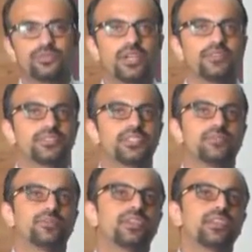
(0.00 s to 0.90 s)
You have, say,
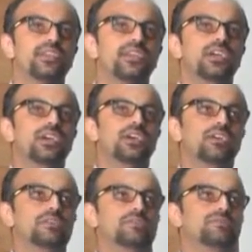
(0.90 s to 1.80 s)
typically
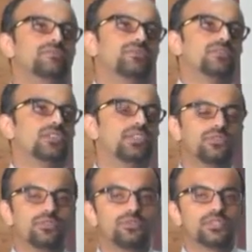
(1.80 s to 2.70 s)

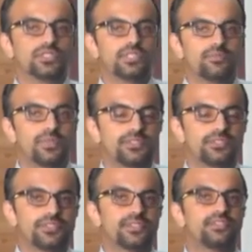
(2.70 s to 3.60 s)
14 to 16
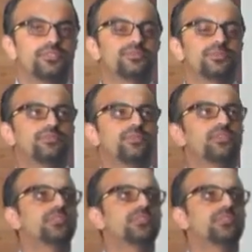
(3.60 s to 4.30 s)
pages in a newspaper,